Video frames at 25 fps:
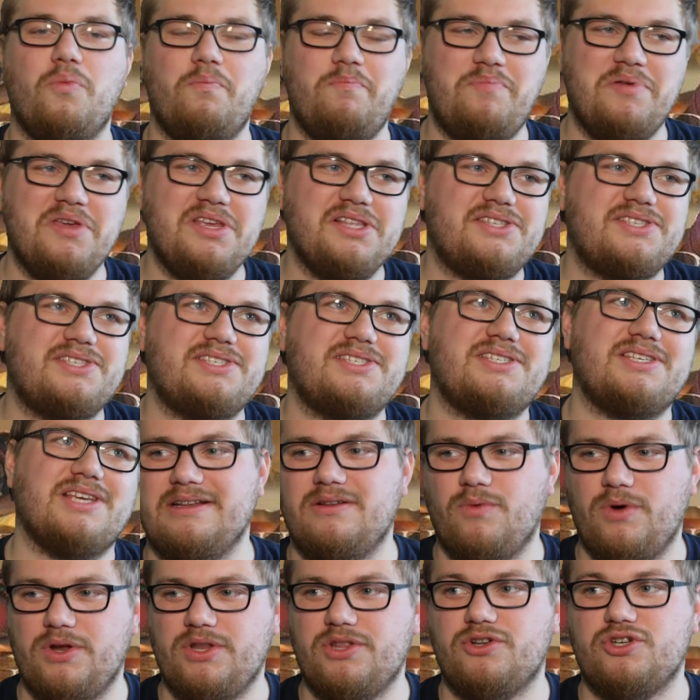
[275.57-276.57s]
beats
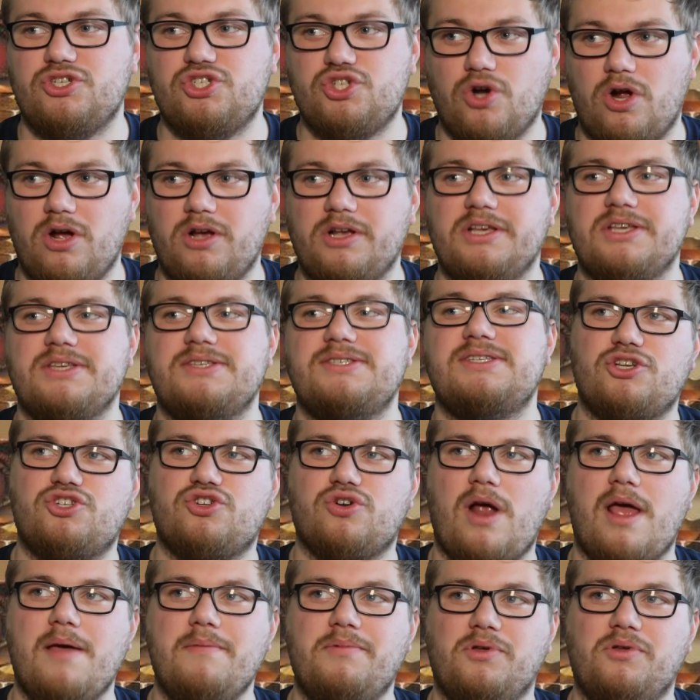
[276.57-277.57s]
one of their strongest
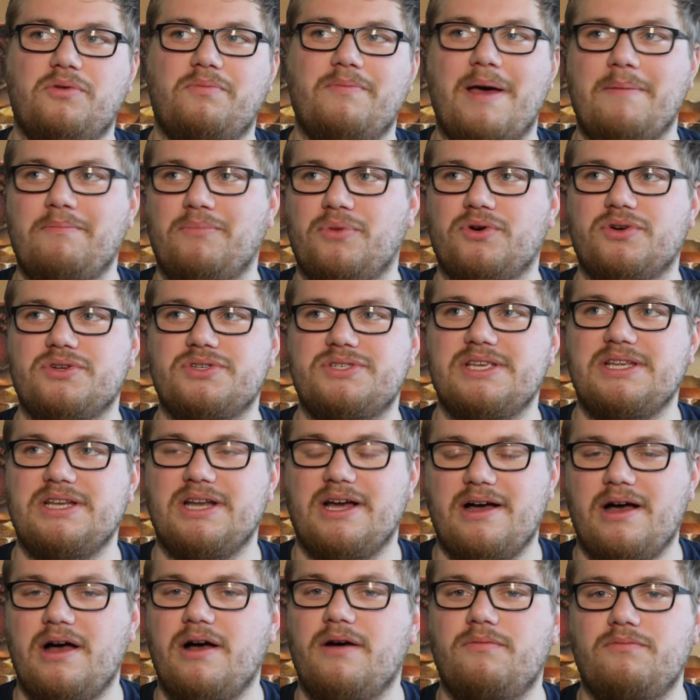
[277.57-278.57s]
tribal members in
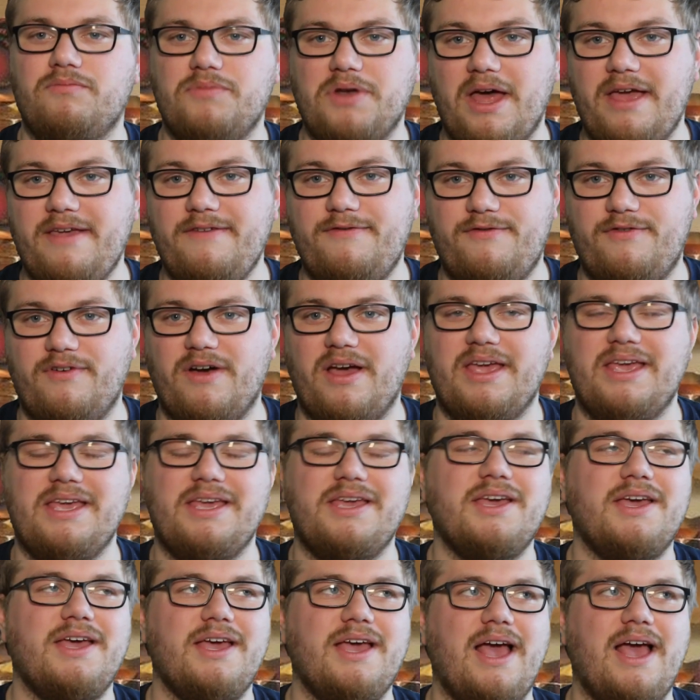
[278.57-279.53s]
a knife fight.